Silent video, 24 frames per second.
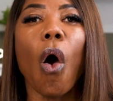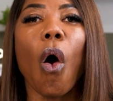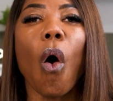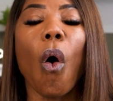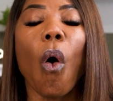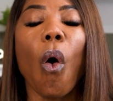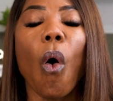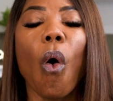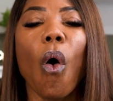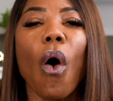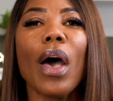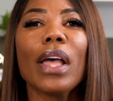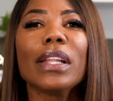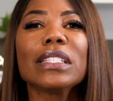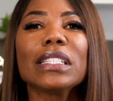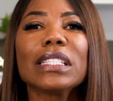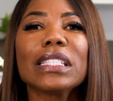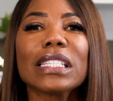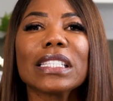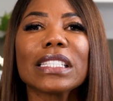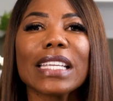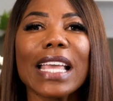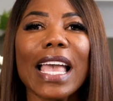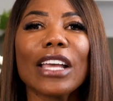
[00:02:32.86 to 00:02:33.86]
on
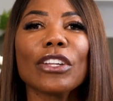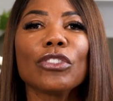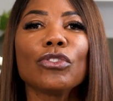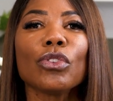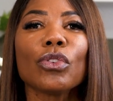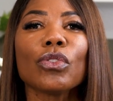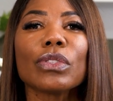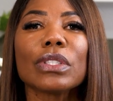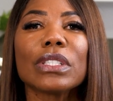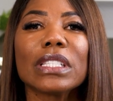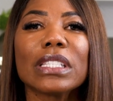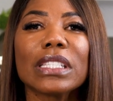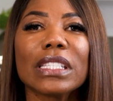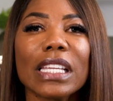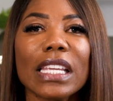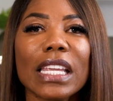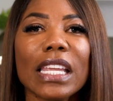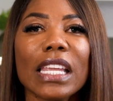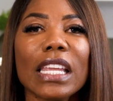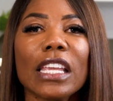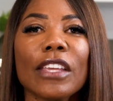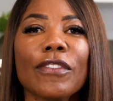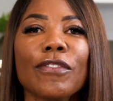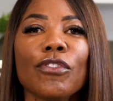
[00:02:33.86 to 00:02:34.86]
Schedule
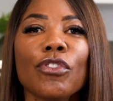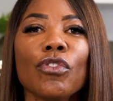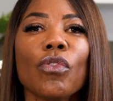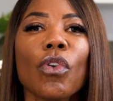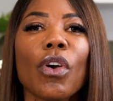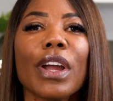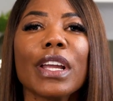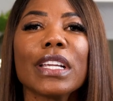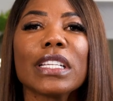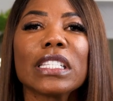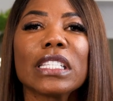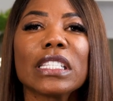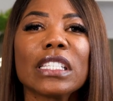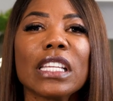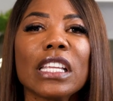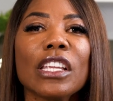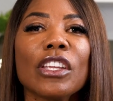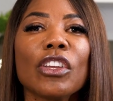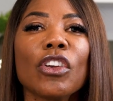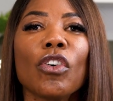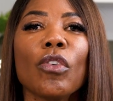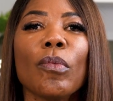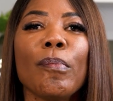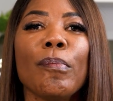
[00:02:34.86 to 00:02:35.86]
C if you are a
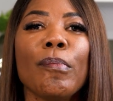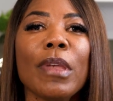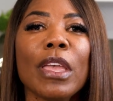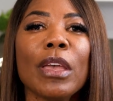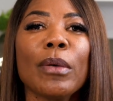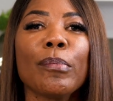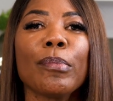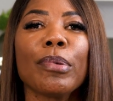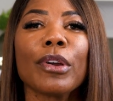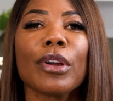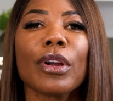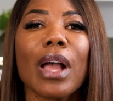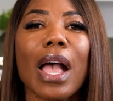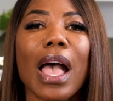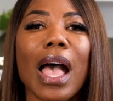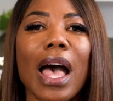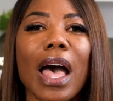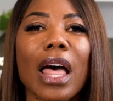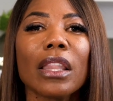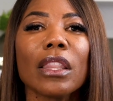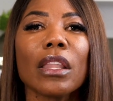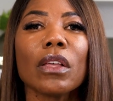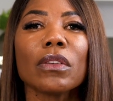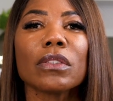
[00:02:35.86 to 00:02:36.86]
single member
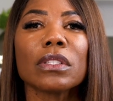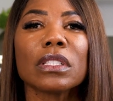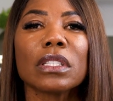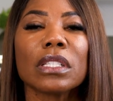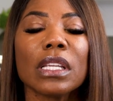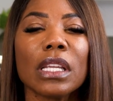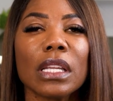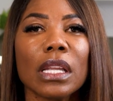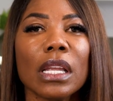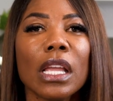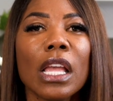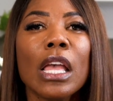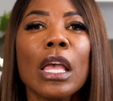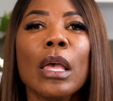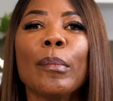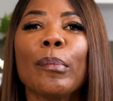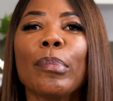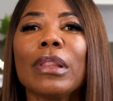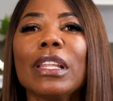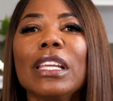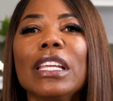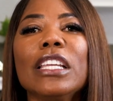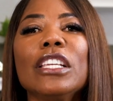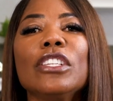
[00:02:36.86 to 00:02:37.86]
LLC.
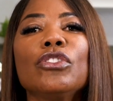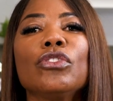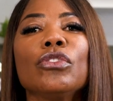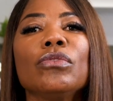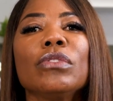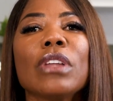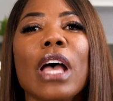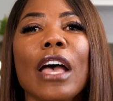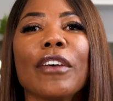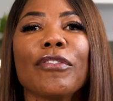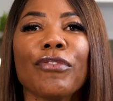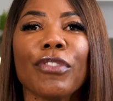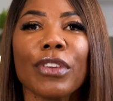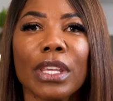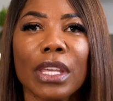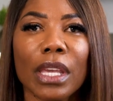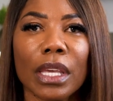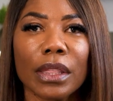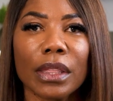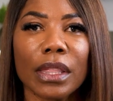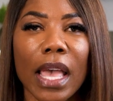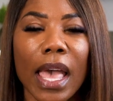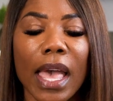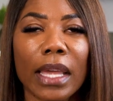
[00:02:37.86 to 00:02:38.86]
Please do not
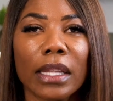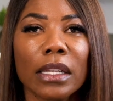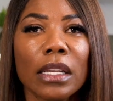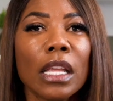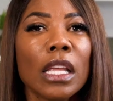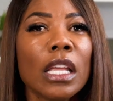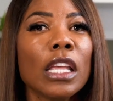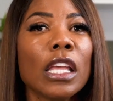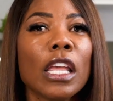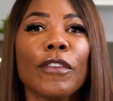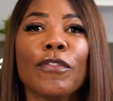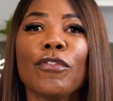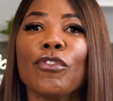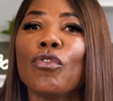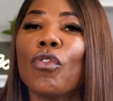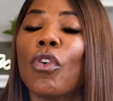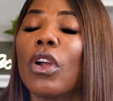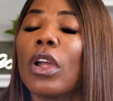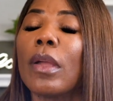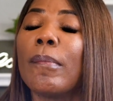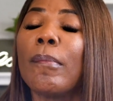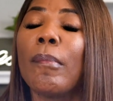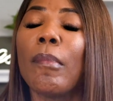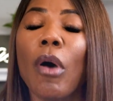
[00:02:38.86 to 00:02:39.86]
forget that. If you
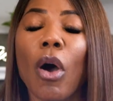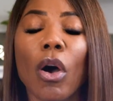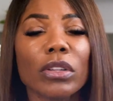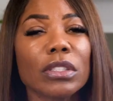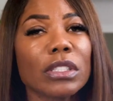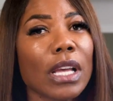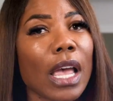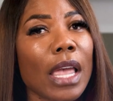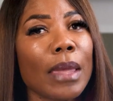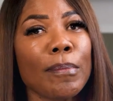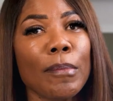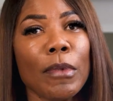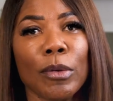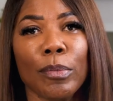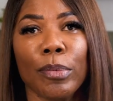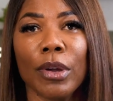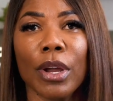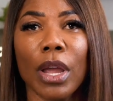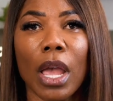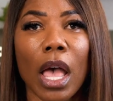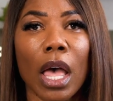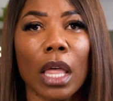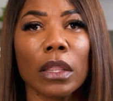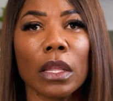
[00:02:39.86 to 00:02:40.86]
are a
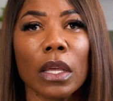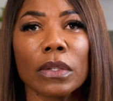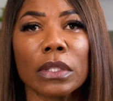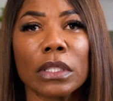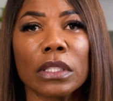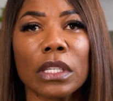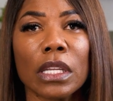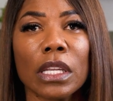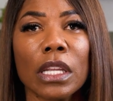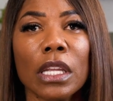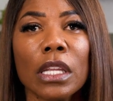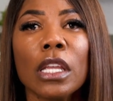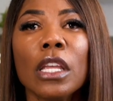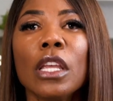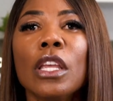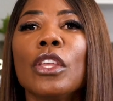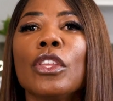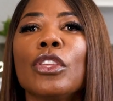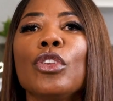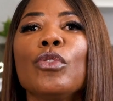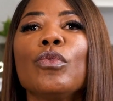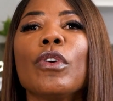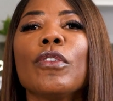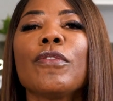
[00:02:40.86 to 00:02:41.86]
multi-member LLC,
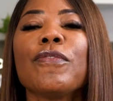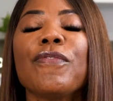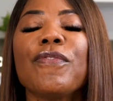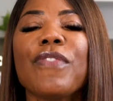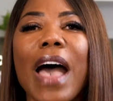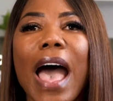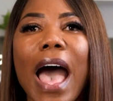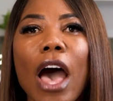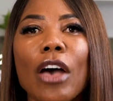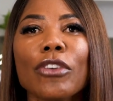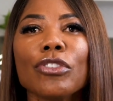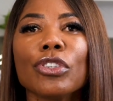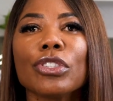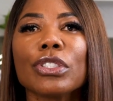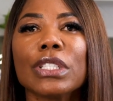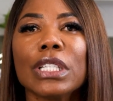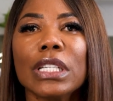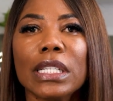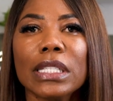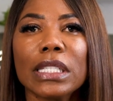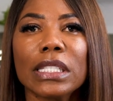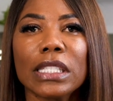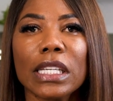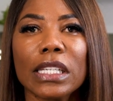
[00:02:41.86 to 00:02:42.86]
you will file your
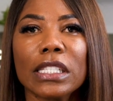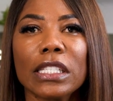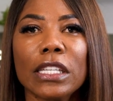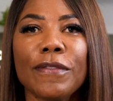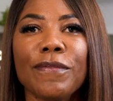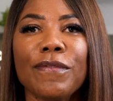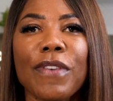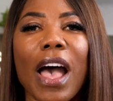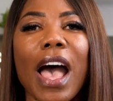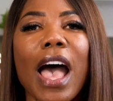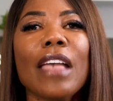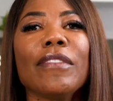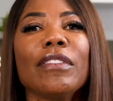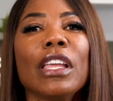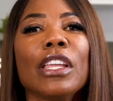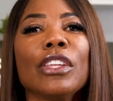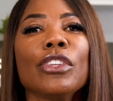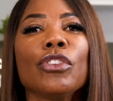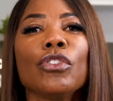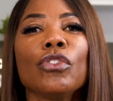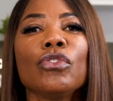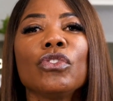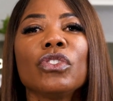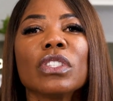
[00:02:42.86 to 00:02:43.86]
1065
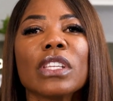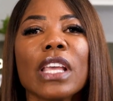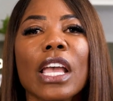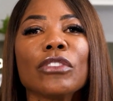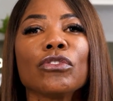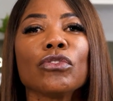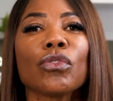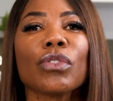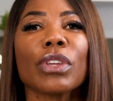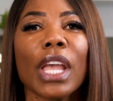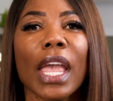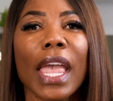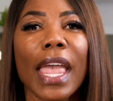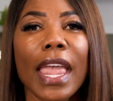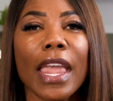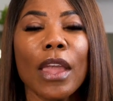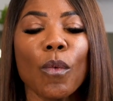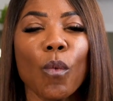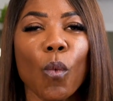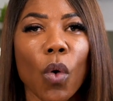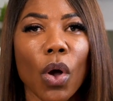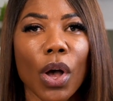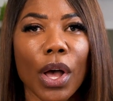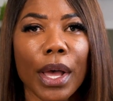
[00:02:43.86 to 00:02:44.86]
and use Schedule
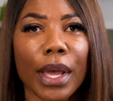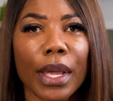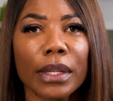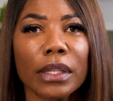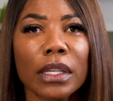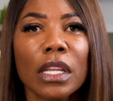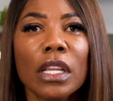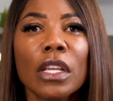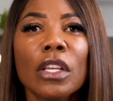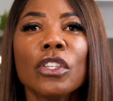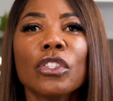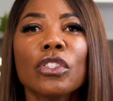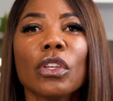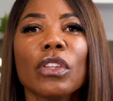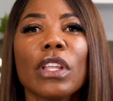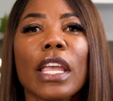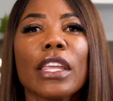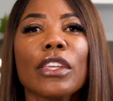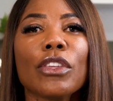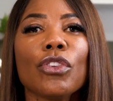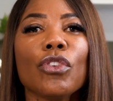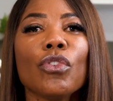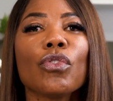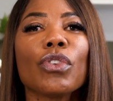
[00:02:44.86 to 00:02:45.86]
K1 so
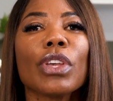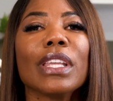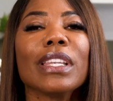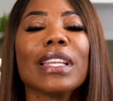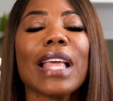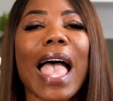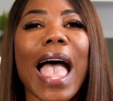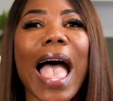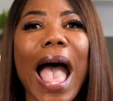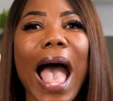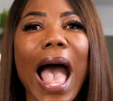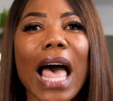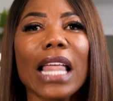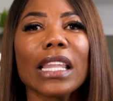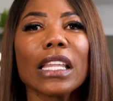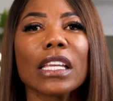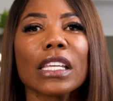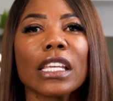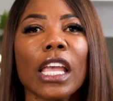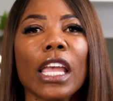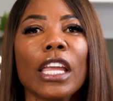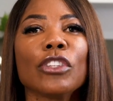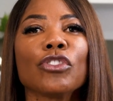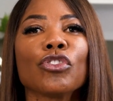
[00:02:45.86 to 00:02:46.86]
that you can
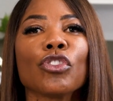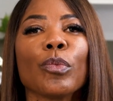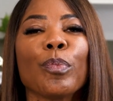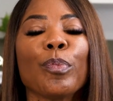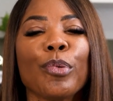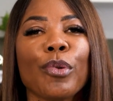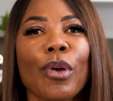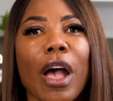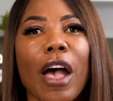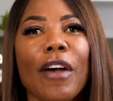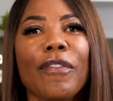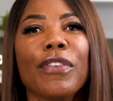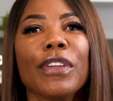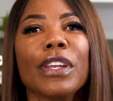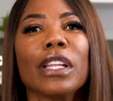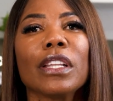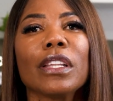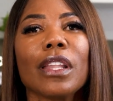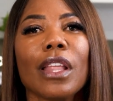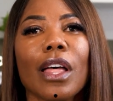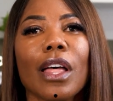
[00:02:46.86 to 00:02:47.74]
allocate your profit and